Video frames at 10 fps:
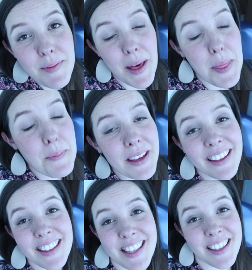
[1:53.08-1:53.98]
And the big
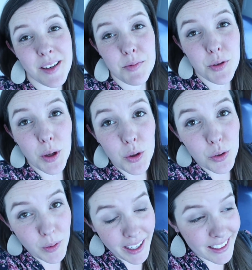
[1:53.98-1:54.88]
kids ended up doing
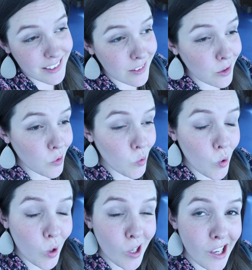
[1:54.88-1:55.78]
great.
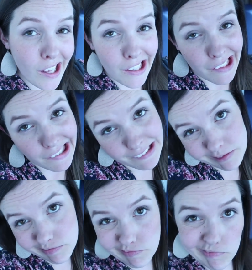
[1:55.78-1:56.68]
Laura,
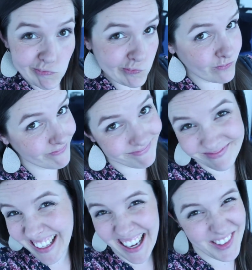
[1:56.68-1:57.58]

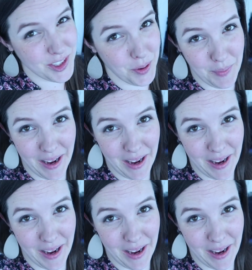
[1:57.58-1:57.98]
not so